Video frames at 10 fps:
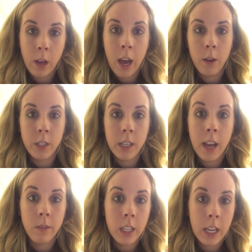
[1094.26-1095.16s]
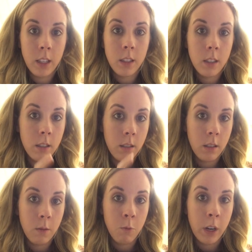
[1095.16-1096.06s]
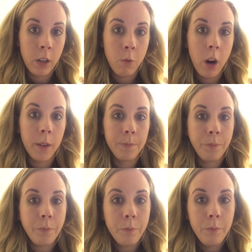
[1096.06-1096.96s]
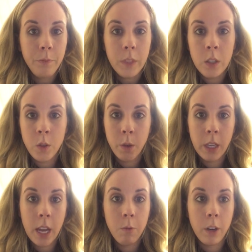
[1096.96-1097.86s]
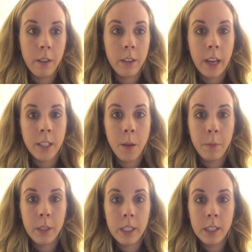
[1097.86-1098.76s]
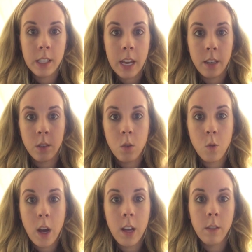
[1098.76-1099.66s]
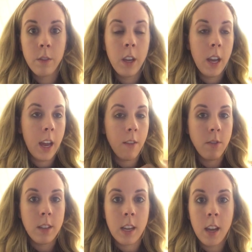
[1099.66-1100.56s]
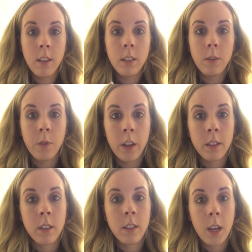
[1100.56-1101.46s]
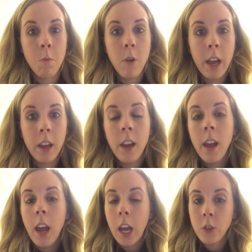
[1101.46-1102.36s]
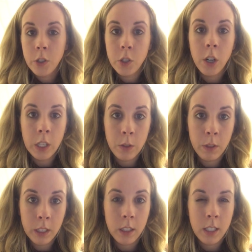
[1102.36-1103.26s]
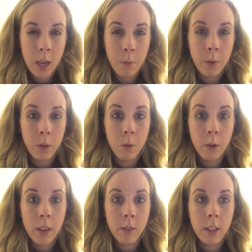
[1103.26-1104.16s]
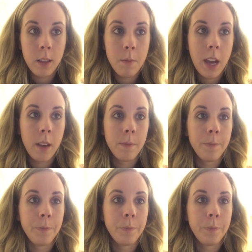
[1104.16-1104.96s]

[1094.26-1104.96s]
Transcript: how to navigate where you are. So again, wherever that temple is, that is 12. Everything else falls the same way, and just start using the temple rather than the man.